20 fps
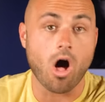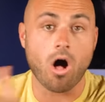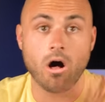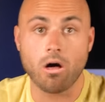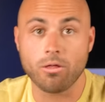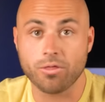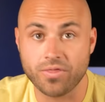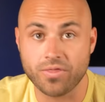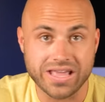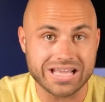
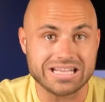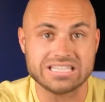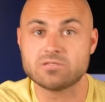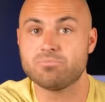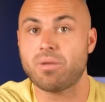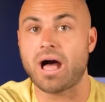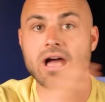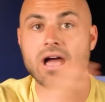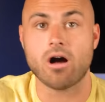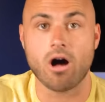all things
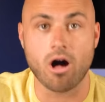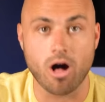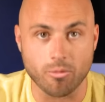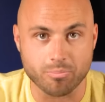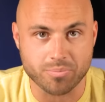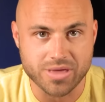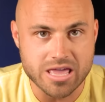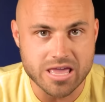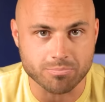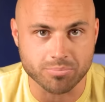by all
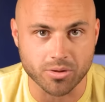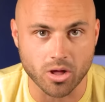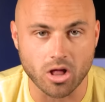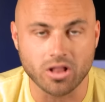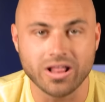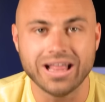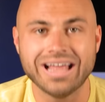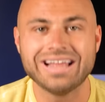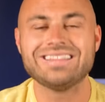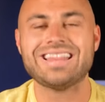
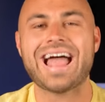people,